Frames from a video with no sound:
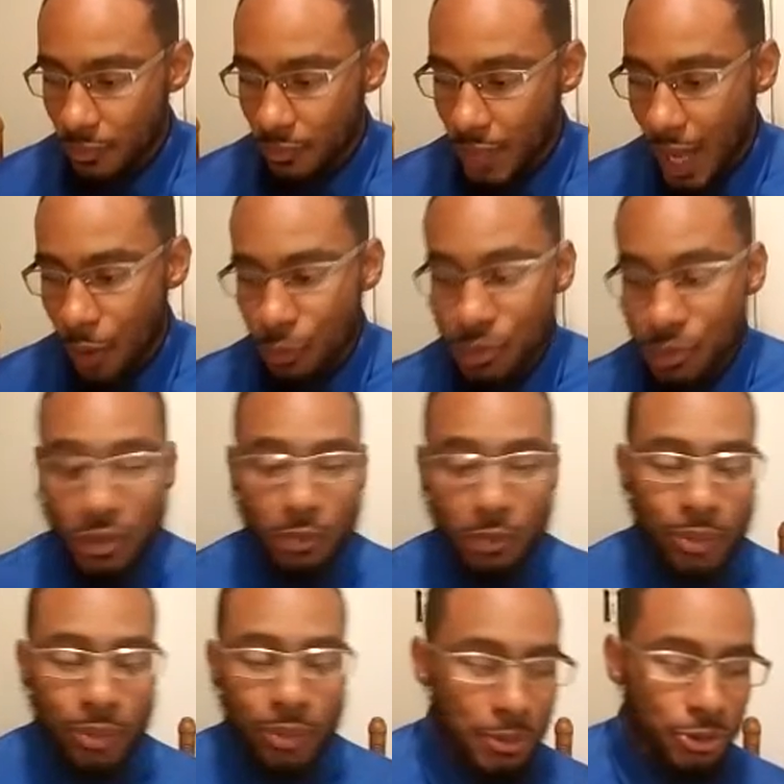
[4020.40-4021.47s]
I was on
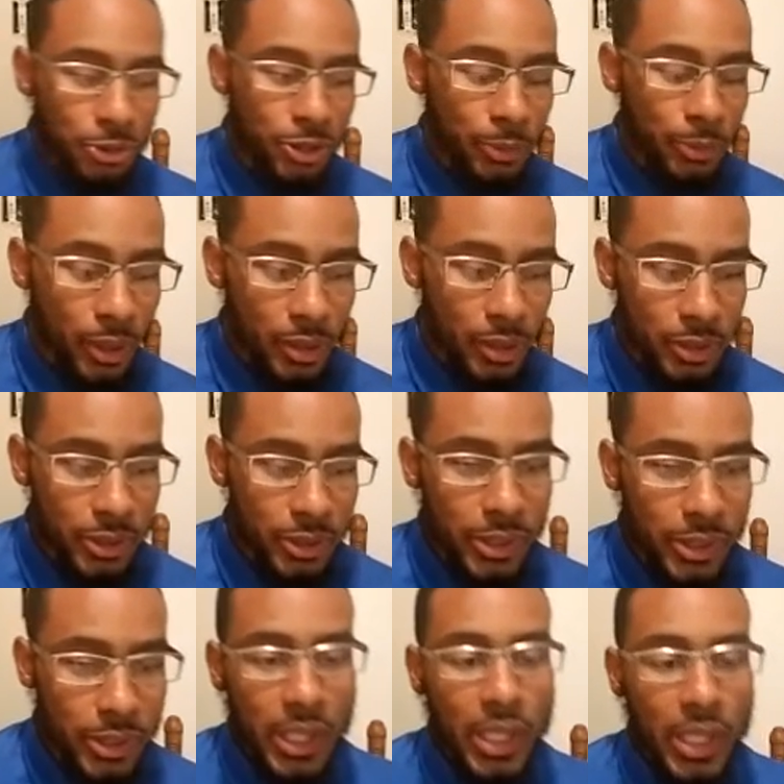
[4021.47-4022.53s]
PropStream earlier,
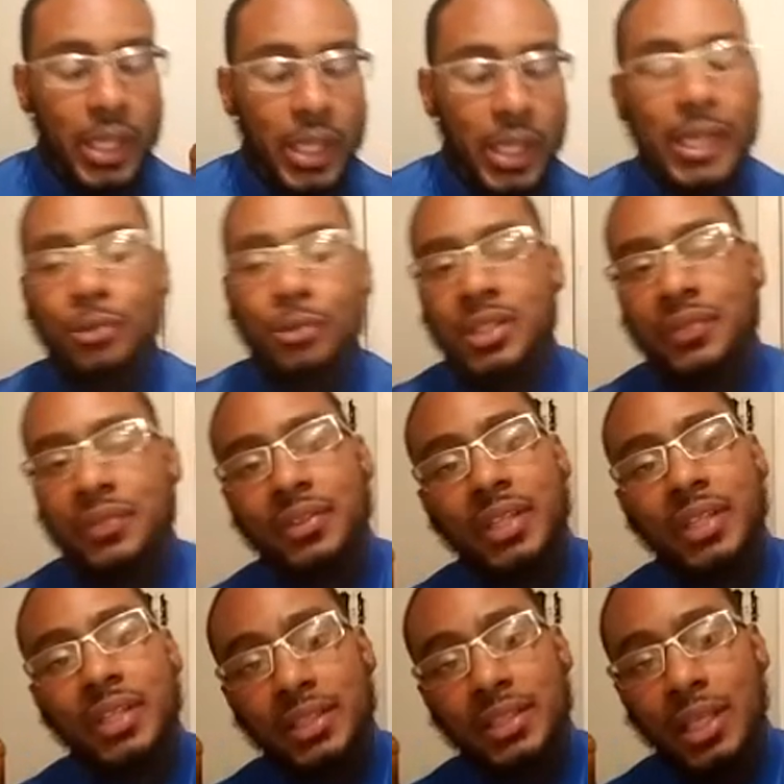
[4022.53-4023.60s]
and there was different
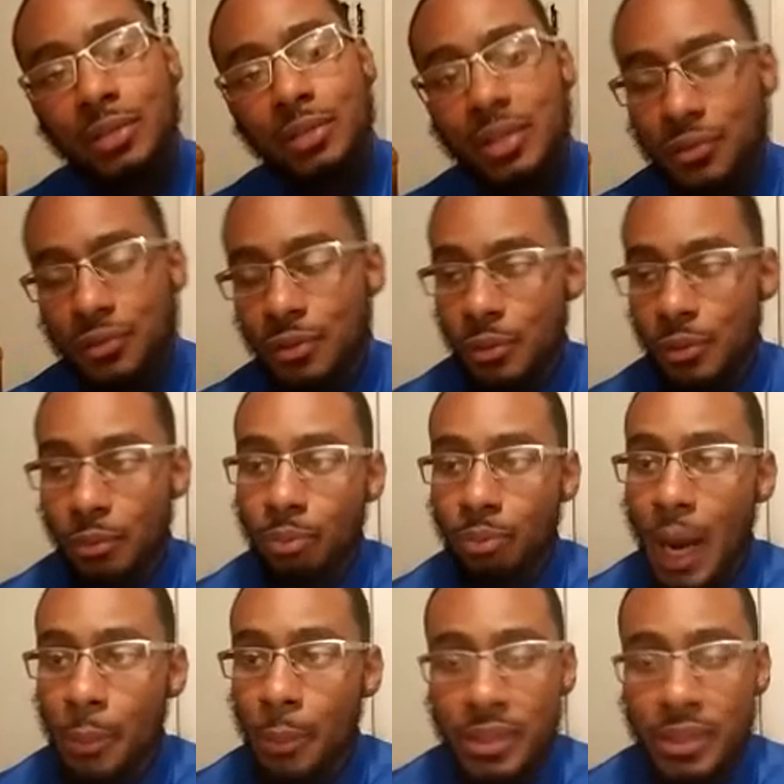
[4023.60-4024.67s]
things I was looking for,
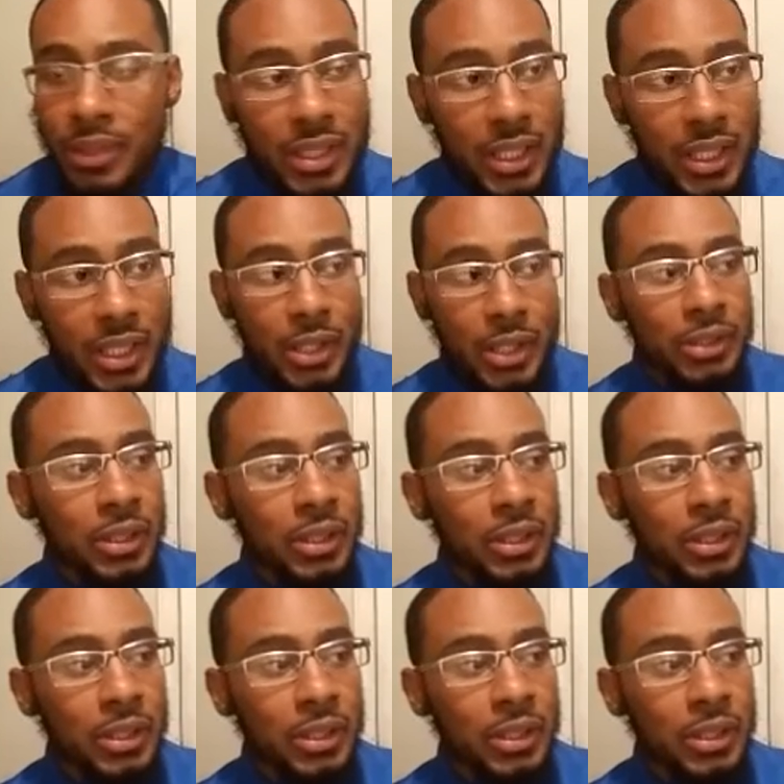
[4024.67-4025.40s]
properties in